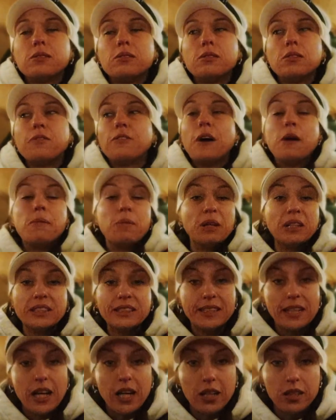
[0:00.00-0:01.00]
if i'm
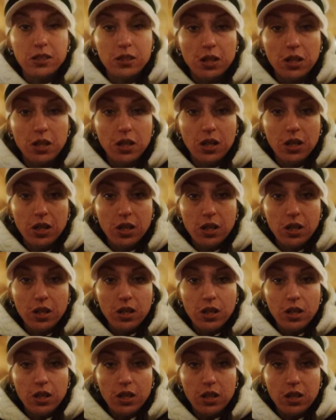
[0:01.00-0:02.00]
inside
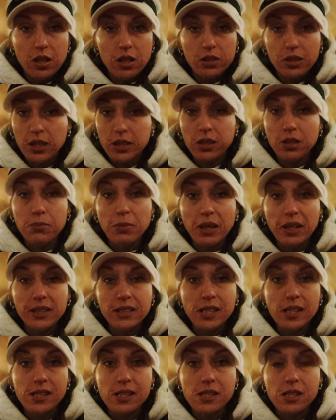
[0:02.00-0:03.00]
does that make
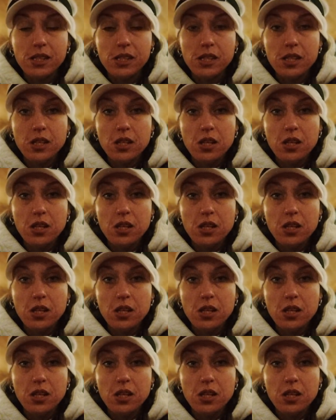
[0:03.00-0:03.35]
sense